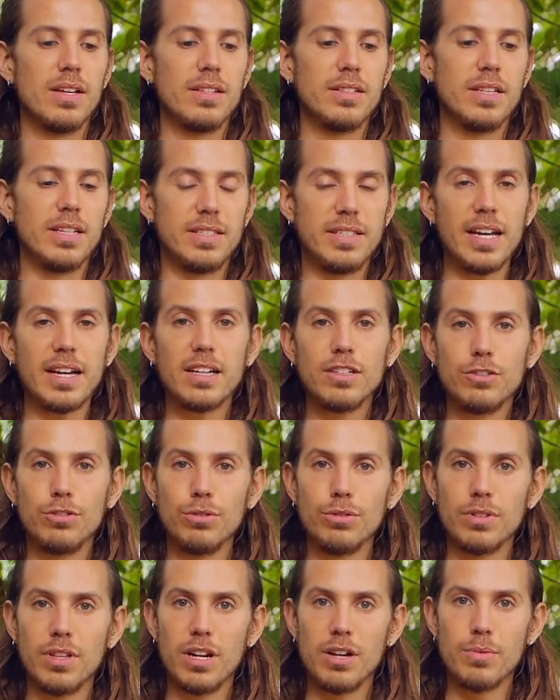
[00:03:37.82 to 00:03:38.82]
The second
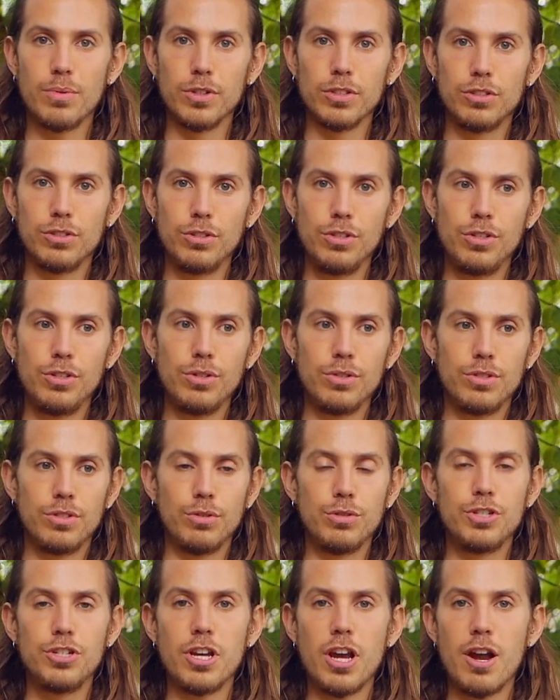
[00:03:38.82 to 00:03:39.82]
tool that I want
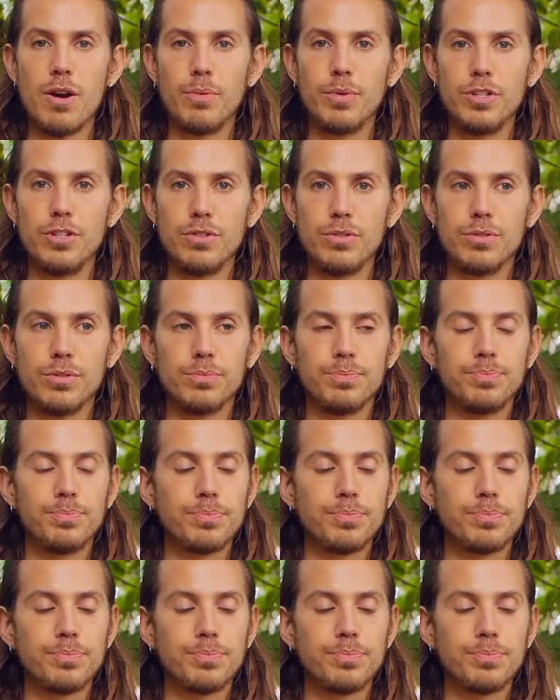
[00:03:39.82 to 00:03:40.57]
to share with you